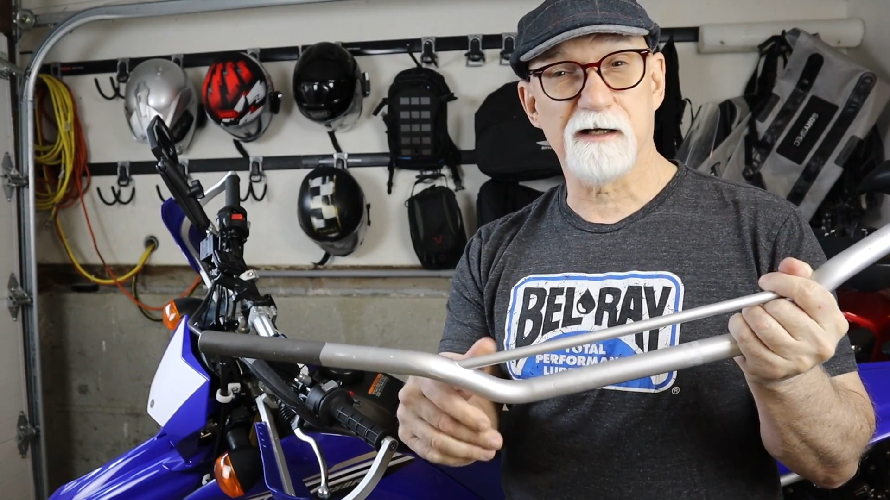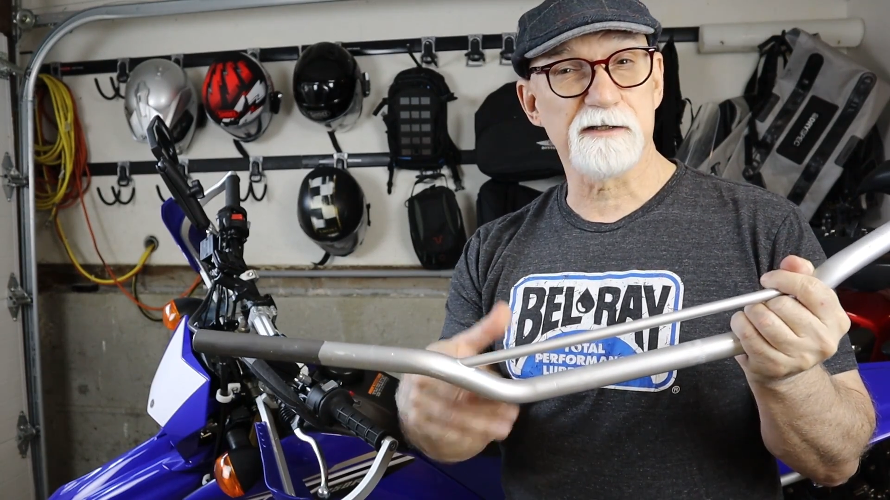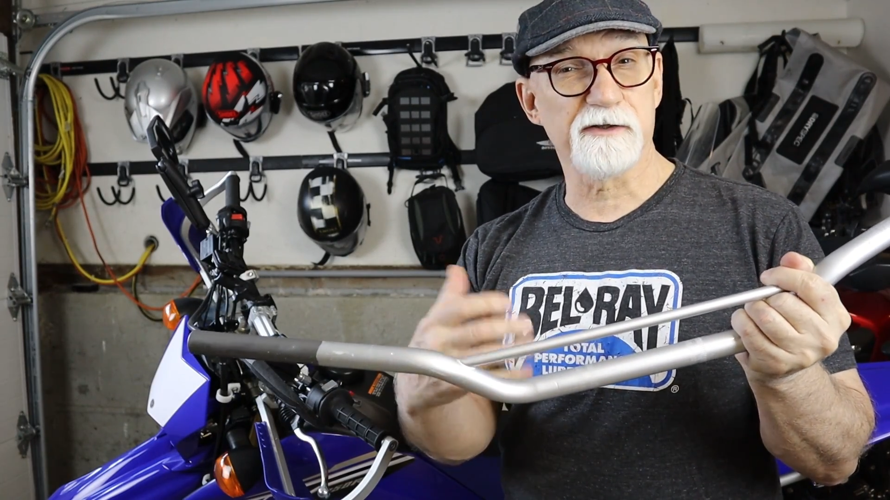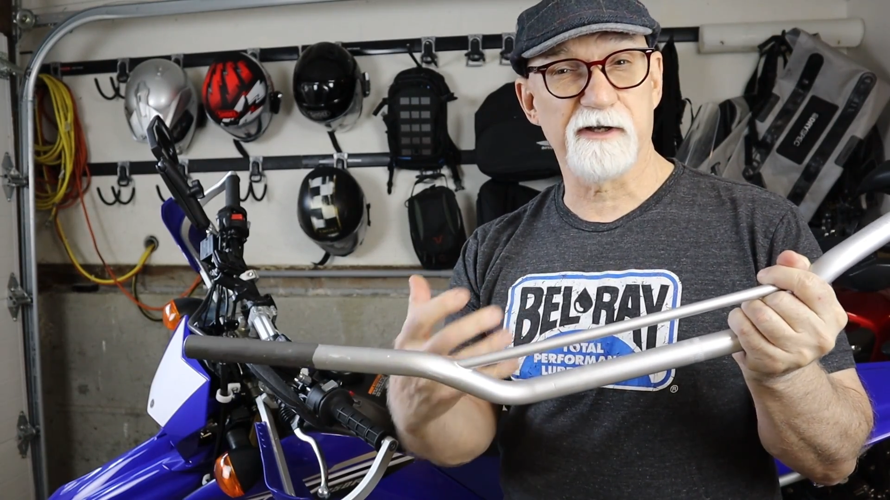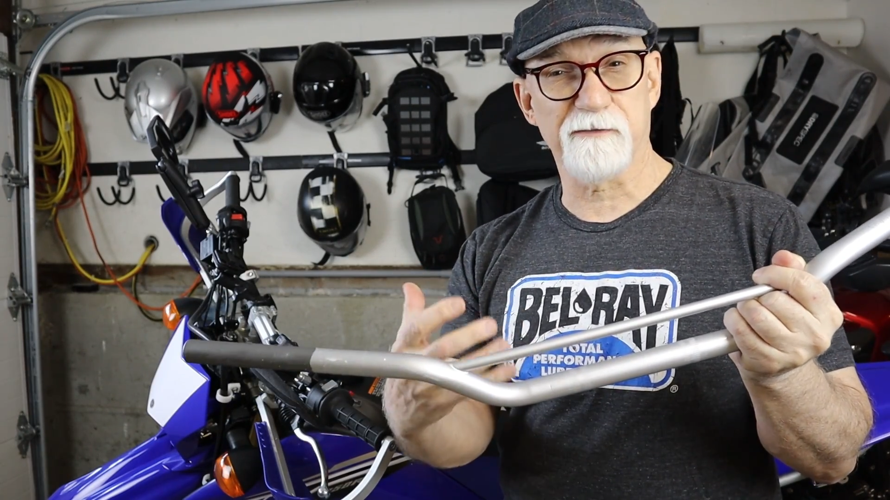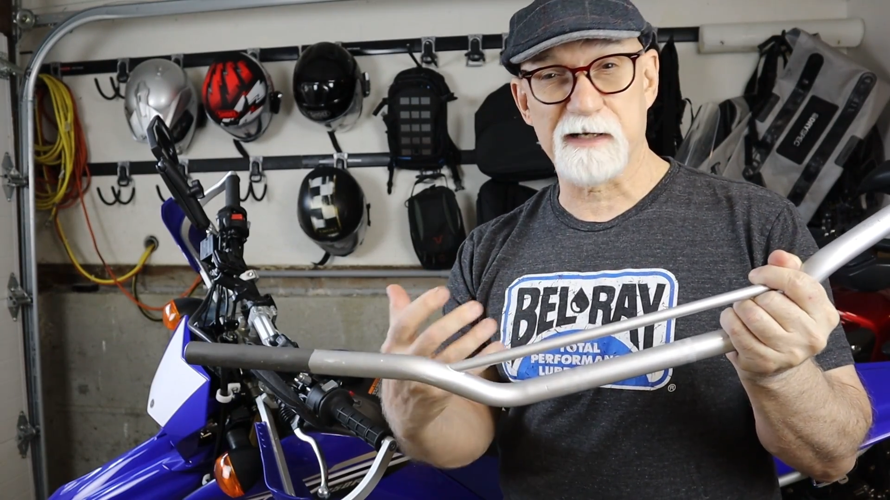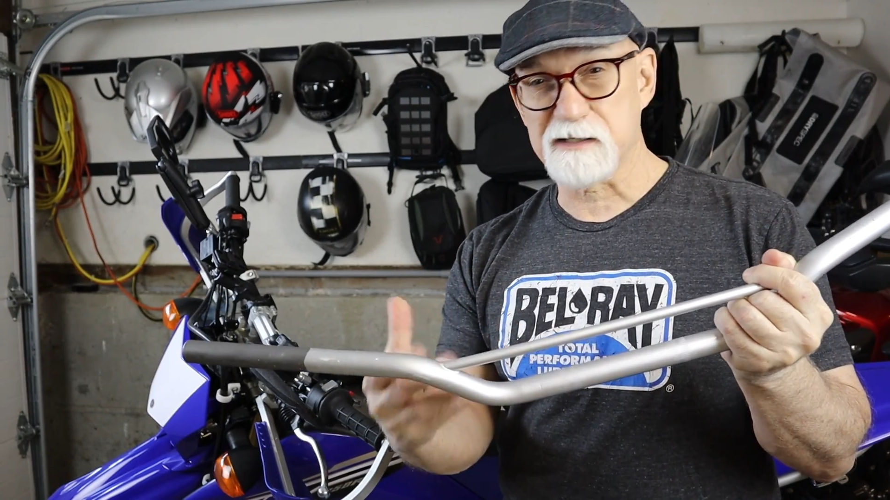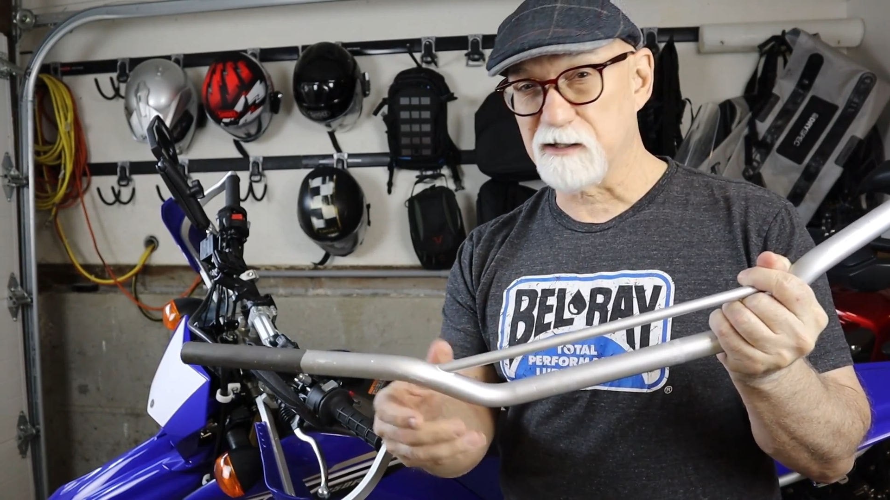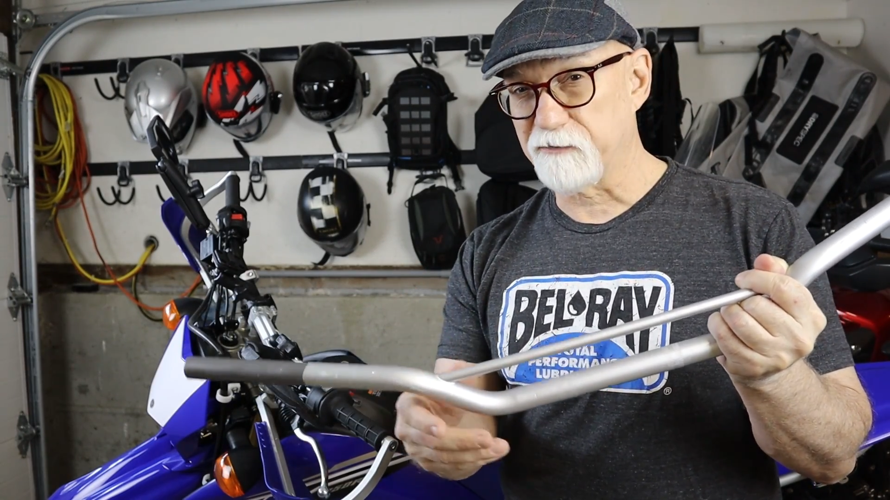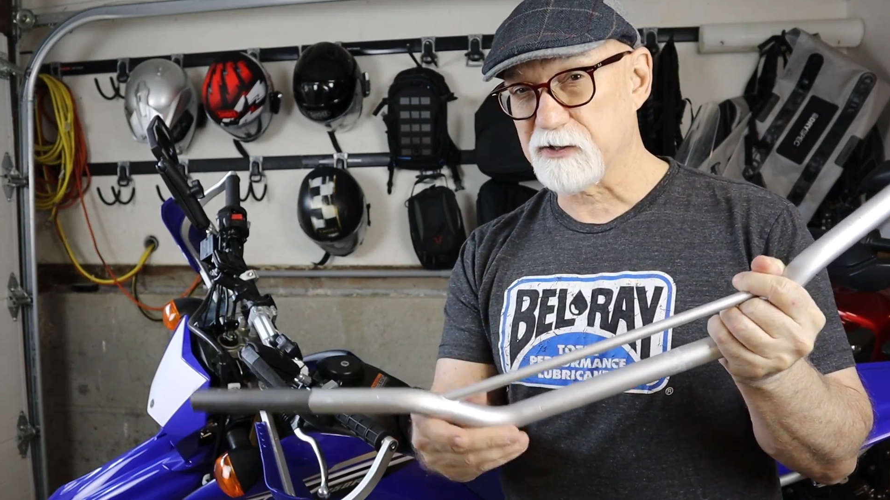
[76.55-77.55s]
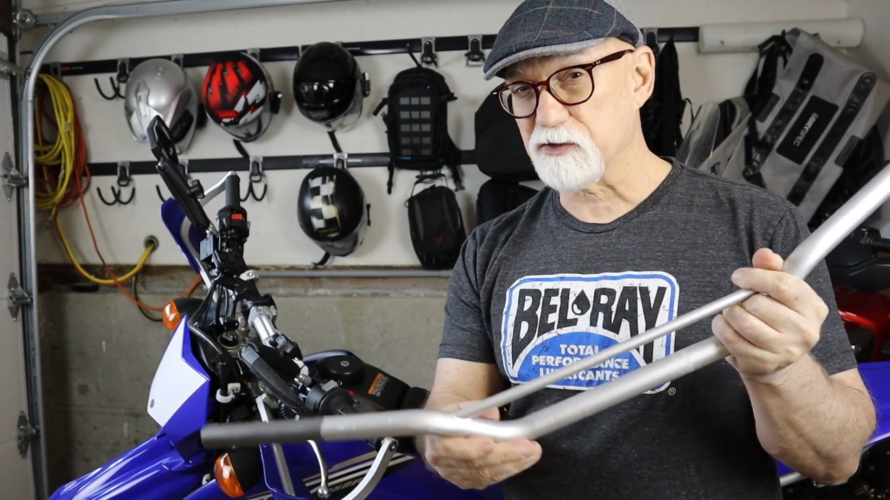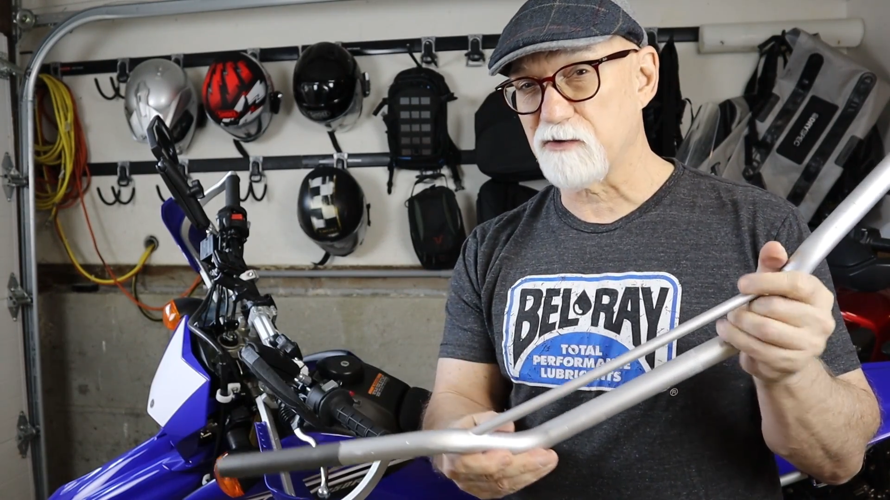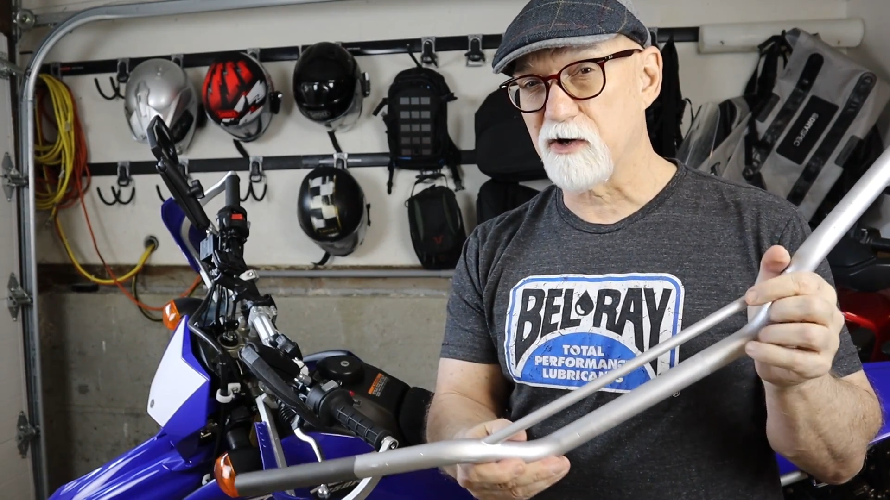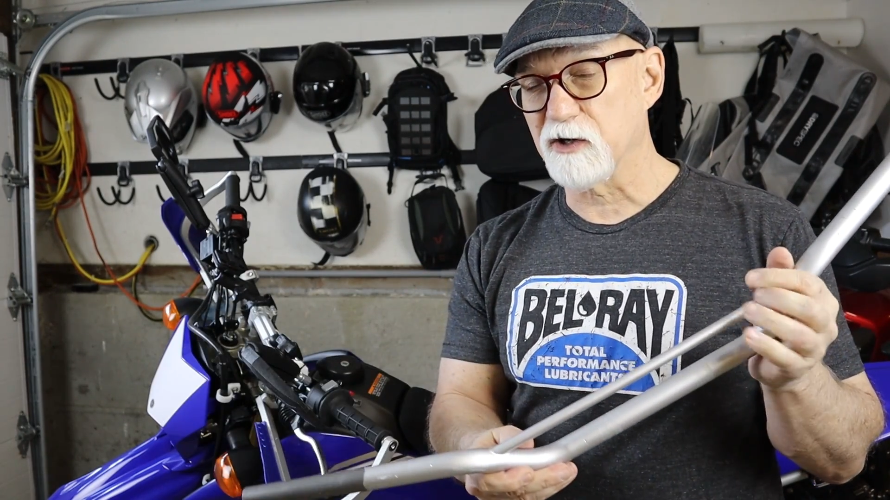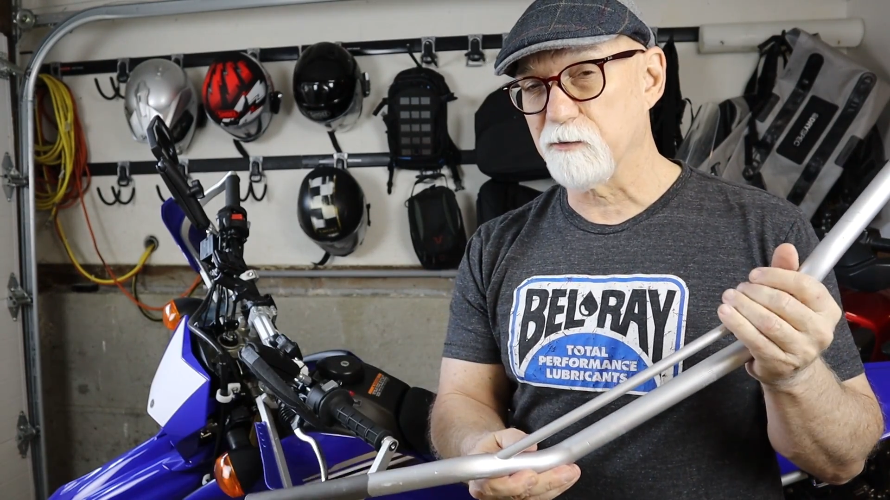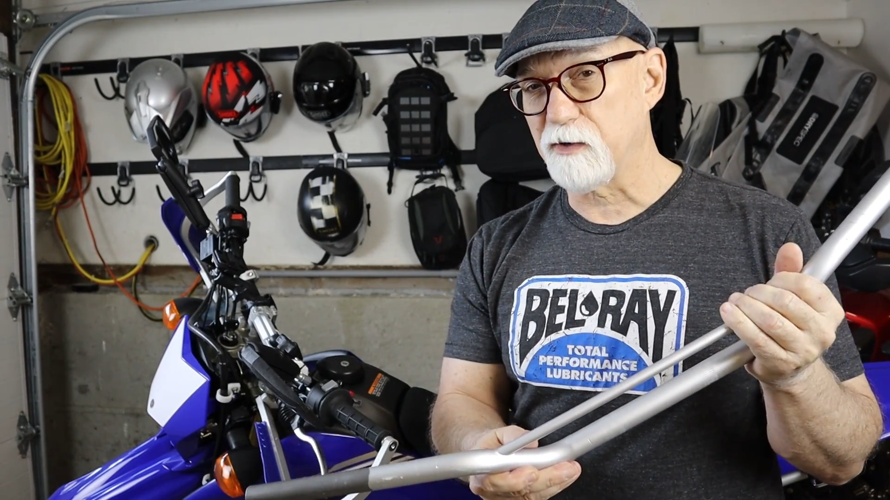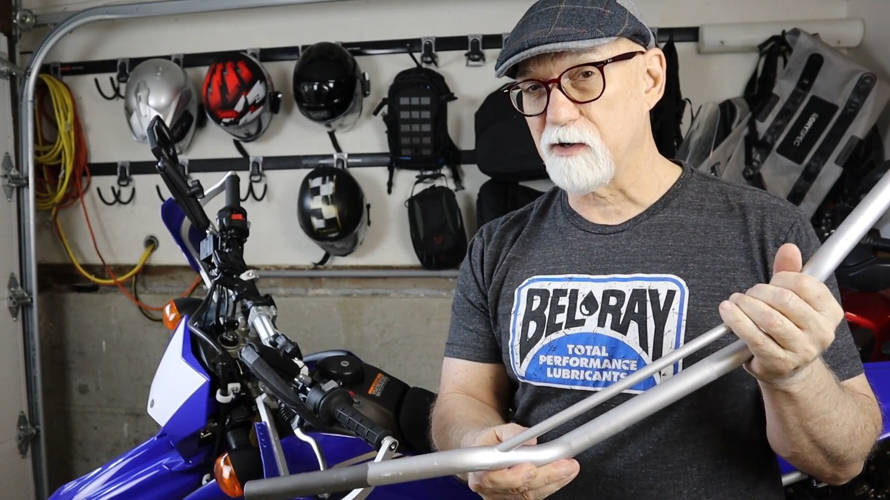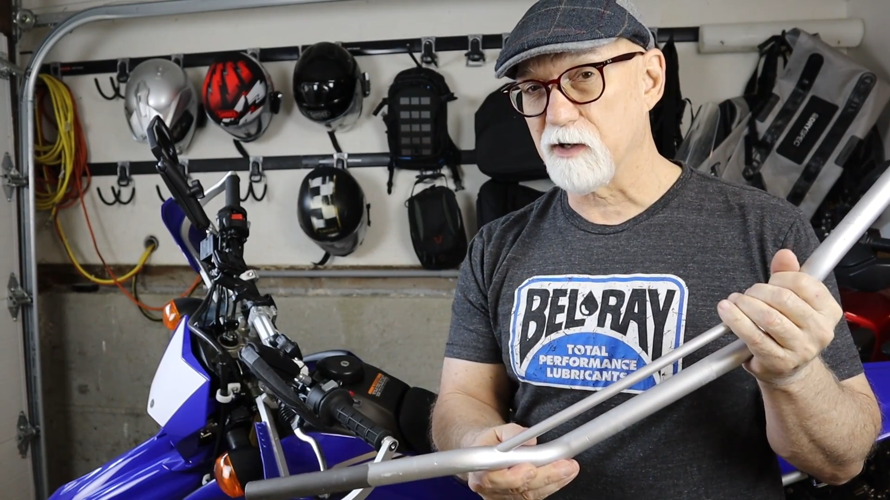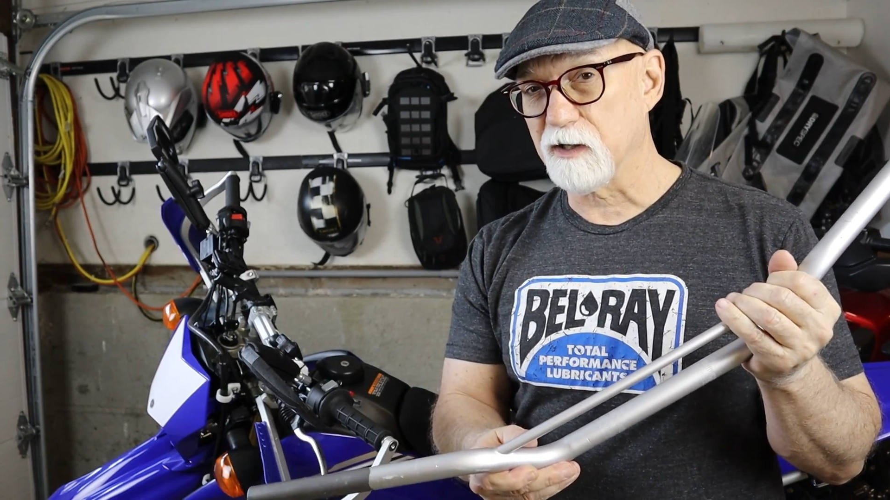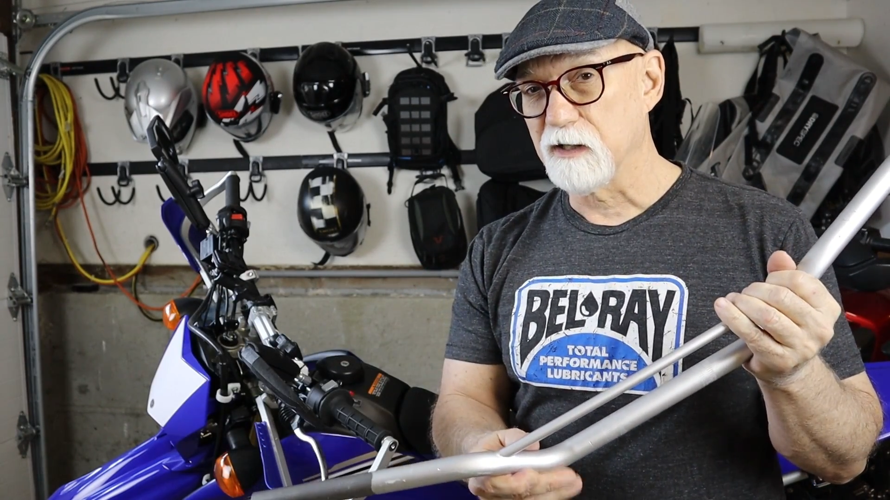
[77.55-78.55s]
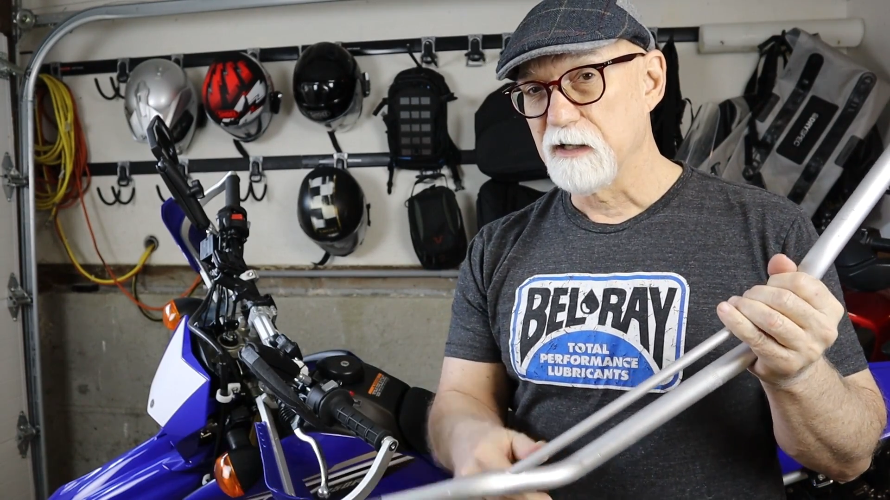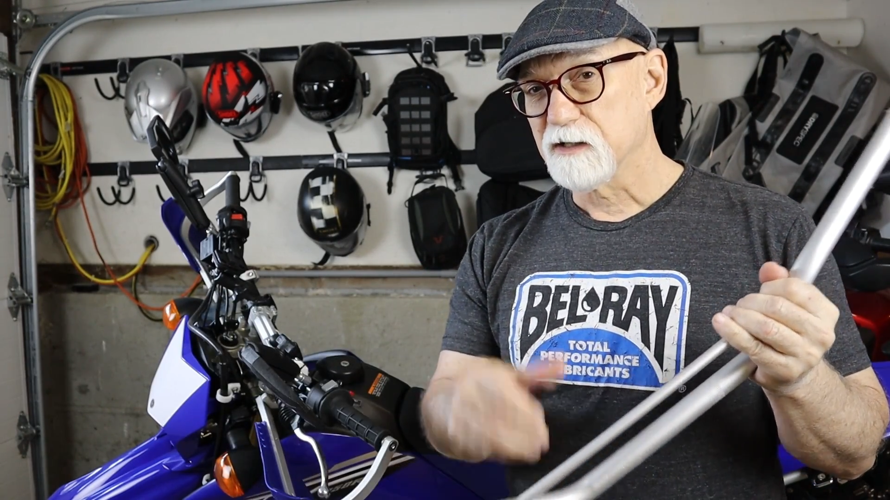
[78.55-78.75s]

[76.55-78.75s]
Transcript: also give myself a stronger bar.